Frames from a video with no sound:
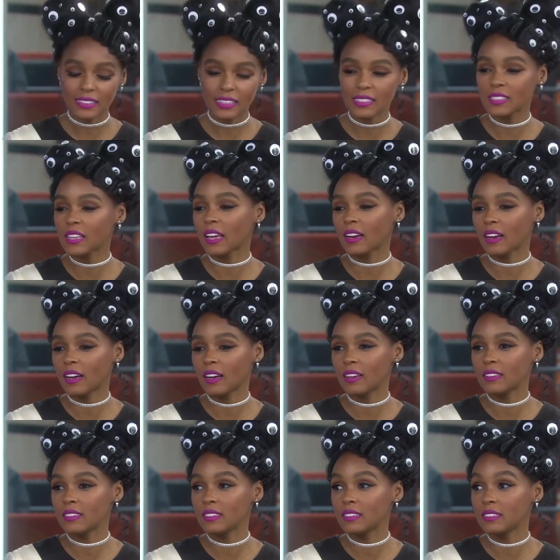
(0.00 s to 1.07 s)
he said, uh,
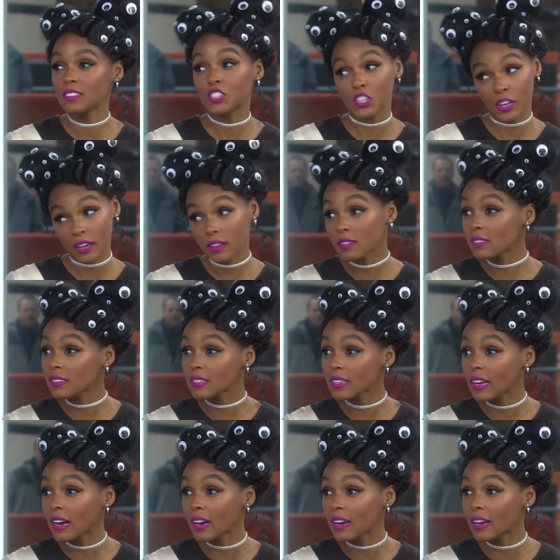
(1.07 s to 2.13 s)
Janelle,
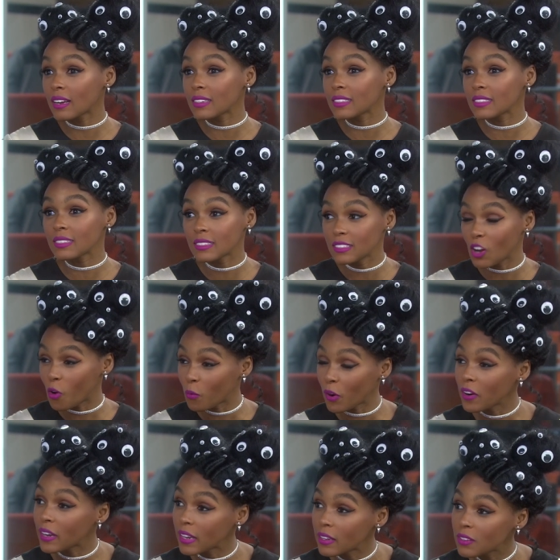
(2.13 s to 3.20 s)
uh, don't wear
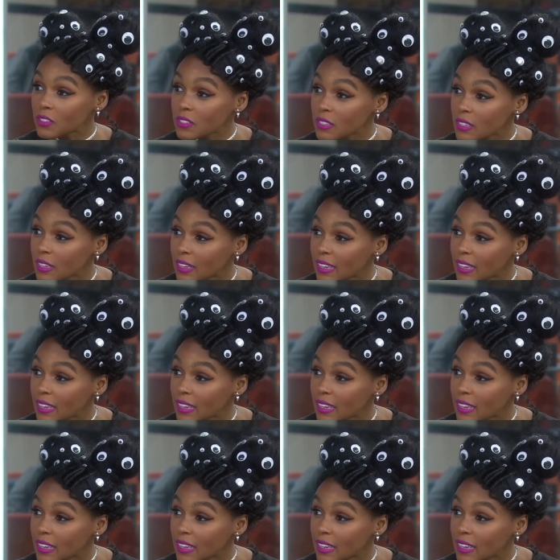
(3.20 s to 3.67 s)
any heels.